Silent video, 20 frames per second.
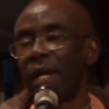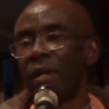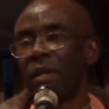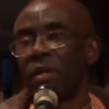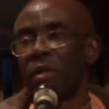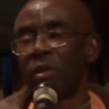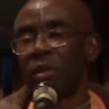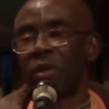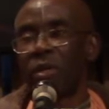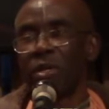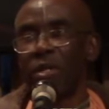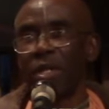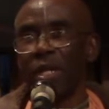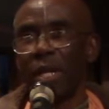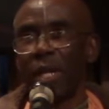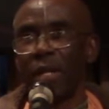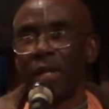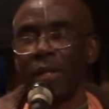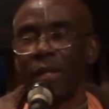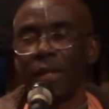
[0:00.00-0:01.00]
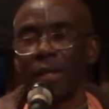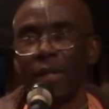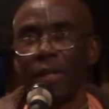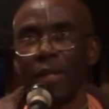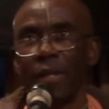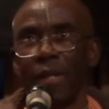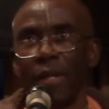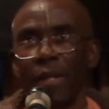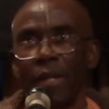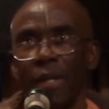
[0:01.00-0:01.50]
unto Krishna
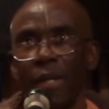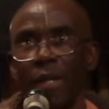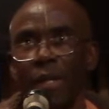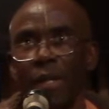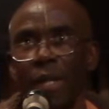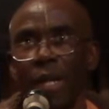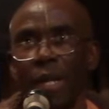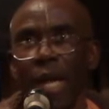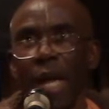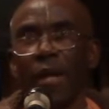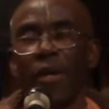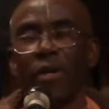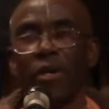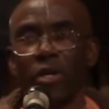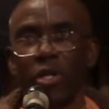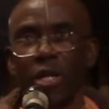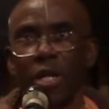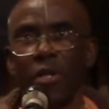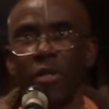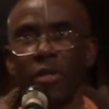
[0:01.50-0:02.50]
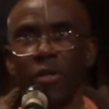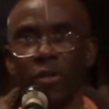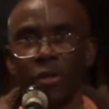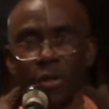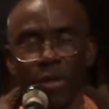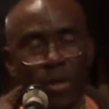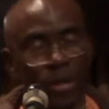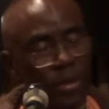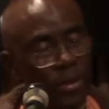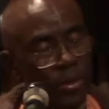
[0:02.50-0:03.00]
and Krishna's
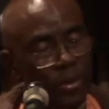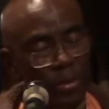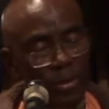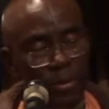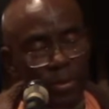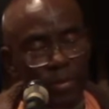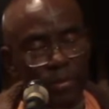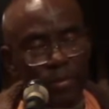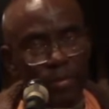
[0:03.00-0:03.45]
instructions.